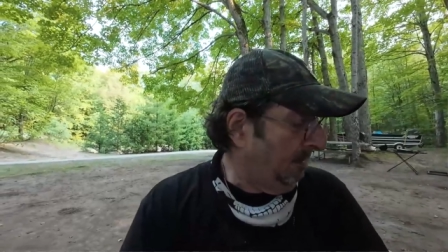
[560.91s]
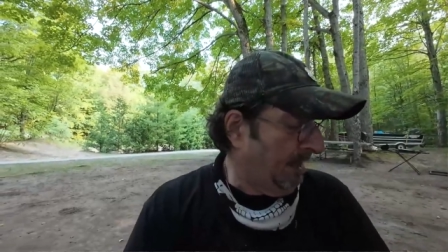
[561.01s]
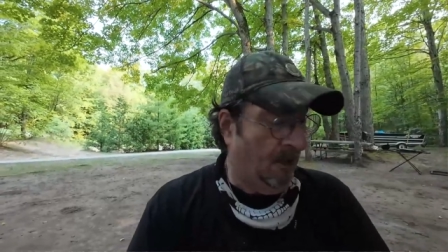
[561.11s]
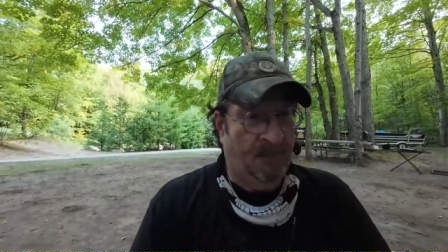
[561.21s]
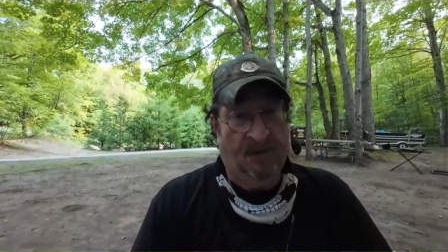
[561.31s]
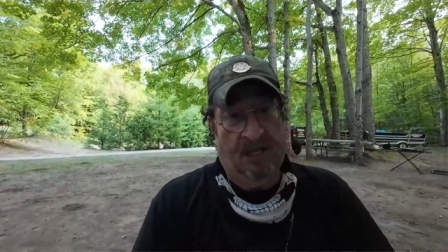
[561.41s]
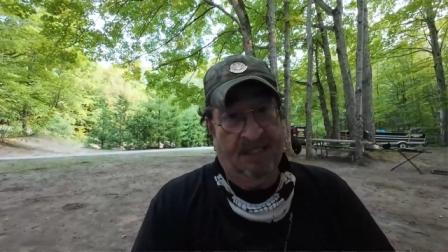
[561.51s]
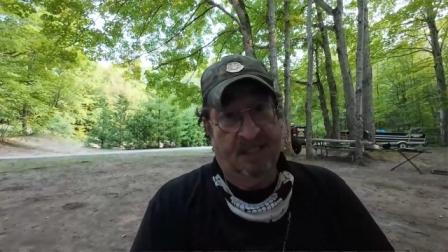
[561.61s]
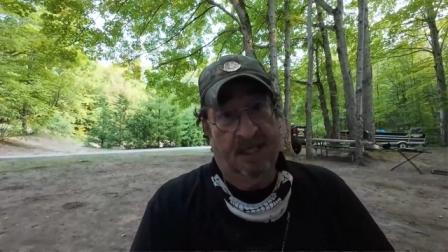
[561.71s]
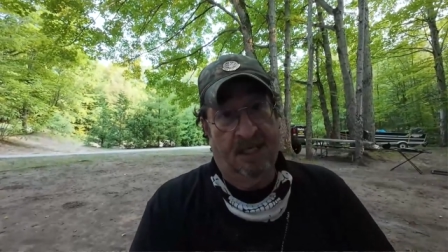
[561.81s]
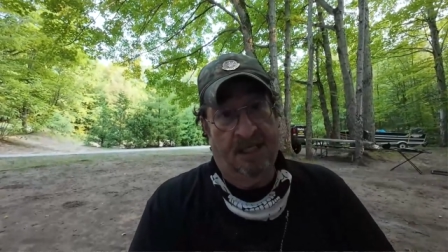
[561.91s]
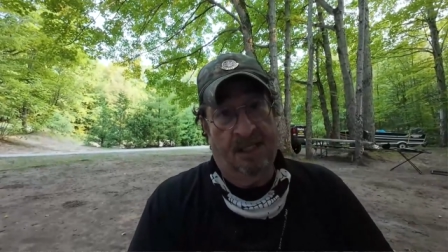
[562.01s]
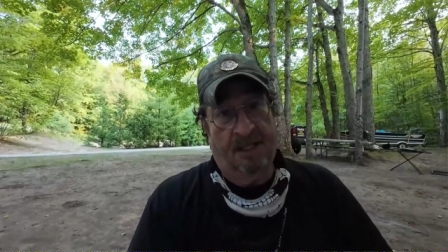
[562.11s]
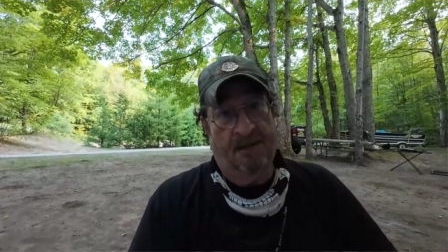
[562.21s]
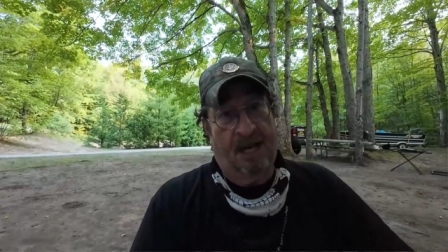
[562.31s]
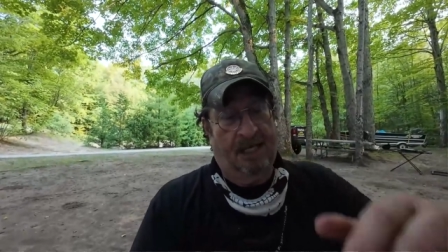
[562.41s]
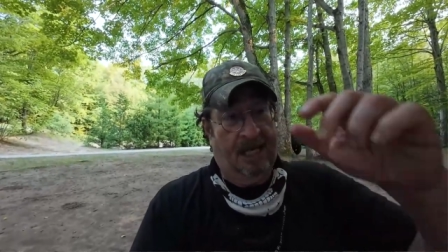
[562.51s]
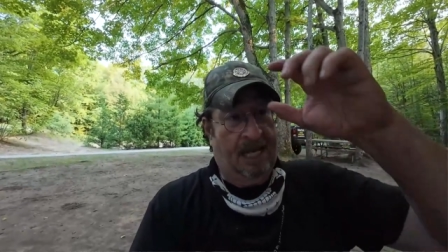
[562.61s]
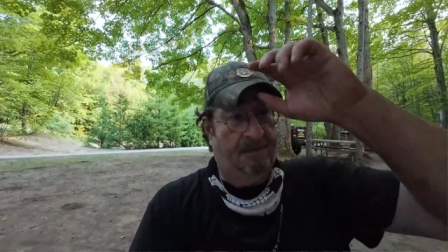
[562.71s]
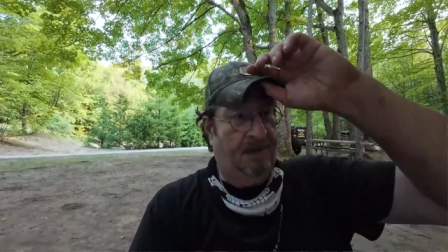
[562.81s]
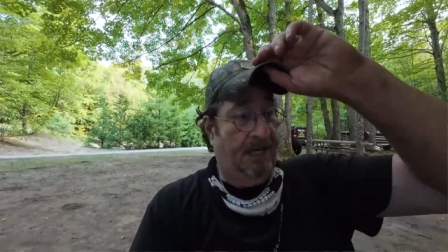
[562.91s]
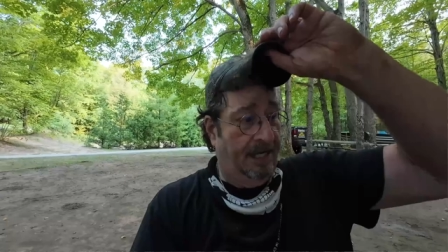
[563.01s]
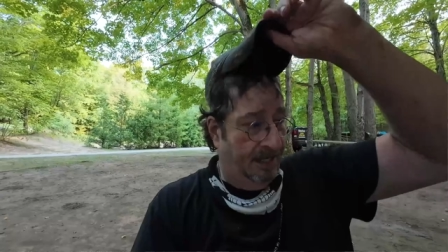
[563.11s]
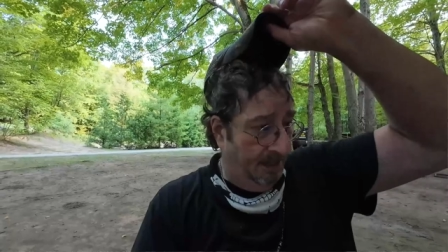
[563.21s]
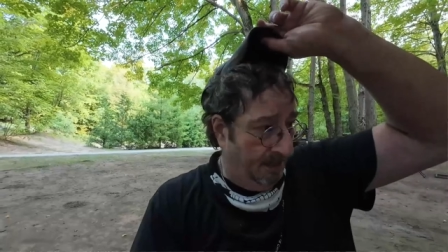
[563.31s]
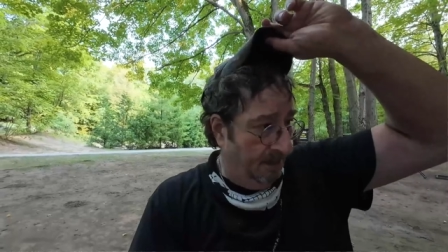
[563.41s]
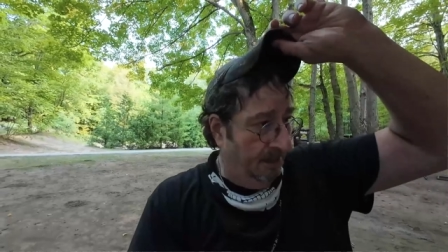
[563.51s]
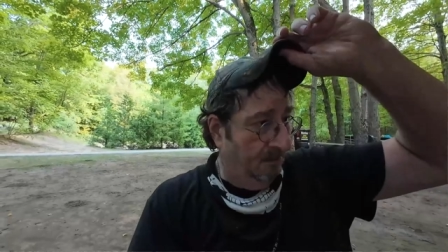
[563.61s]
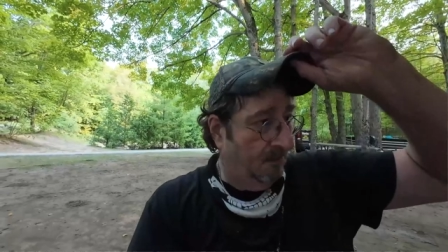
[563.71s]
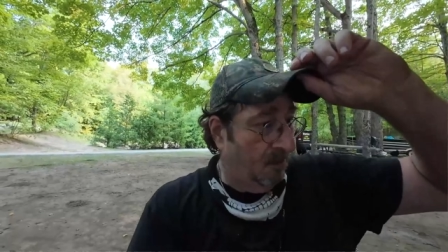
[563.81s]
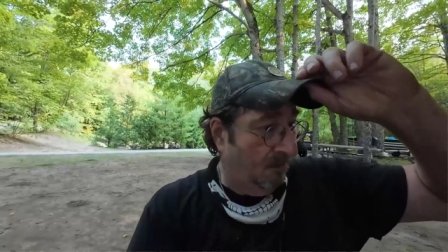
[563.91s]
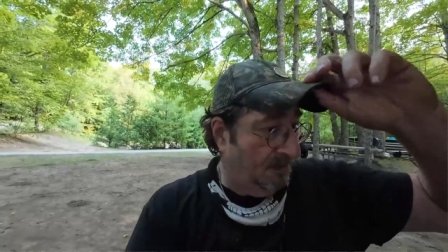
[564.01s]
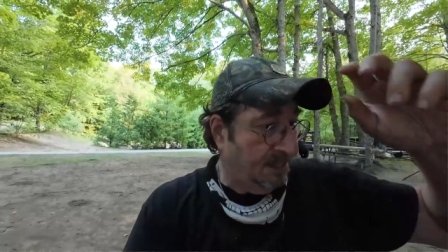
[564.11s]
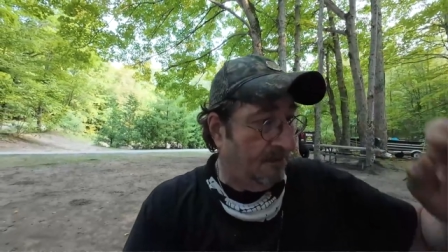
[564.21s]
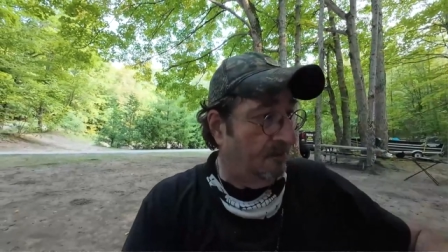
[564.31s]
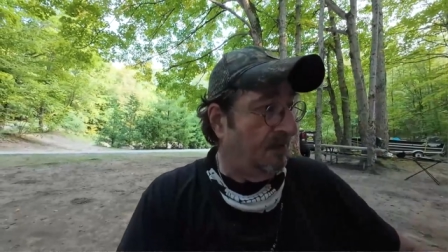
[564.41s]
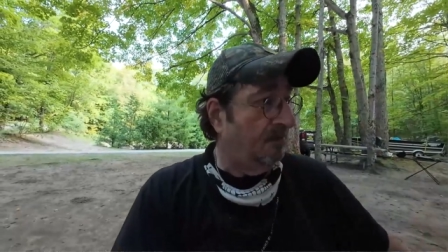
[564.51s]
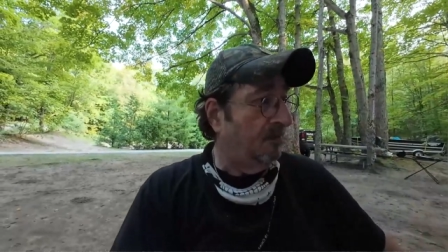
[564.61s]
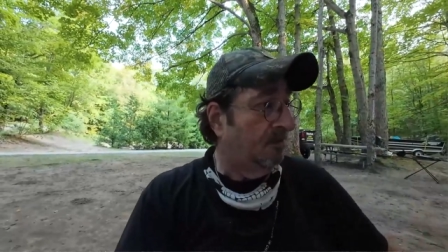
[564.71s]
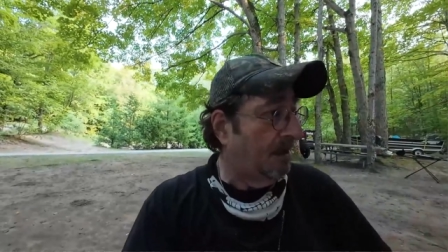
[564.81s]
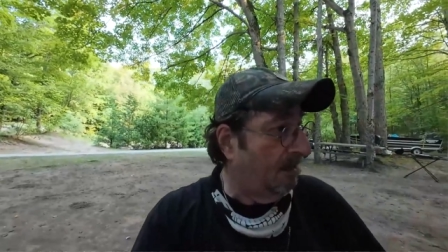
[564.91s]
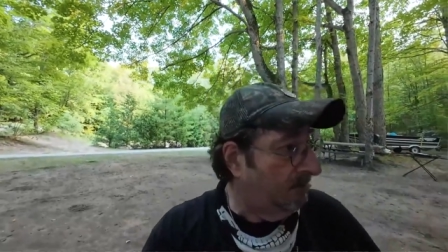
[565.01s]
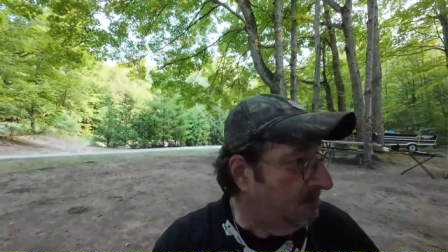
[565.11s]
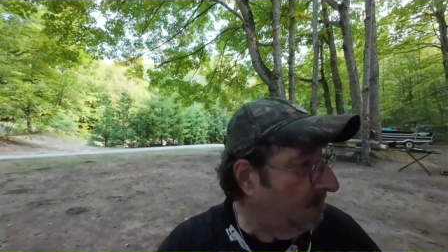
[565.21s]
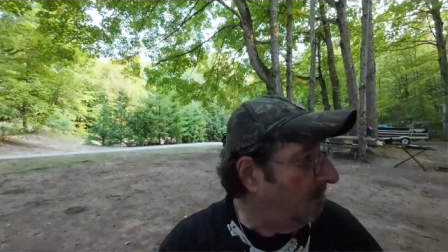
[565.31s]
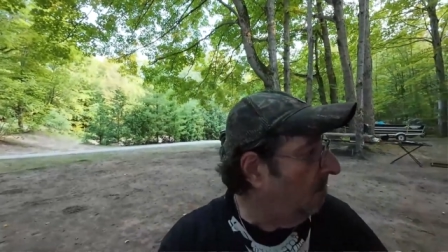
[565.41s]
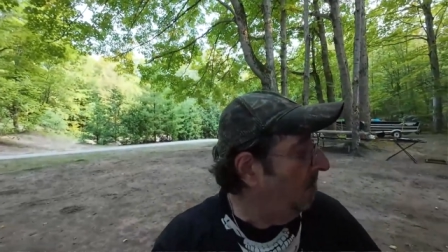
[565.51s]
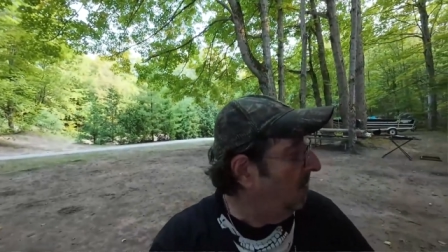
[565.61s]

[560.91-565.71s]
I don't feel like sitting in an internet cafe with all these other people around. So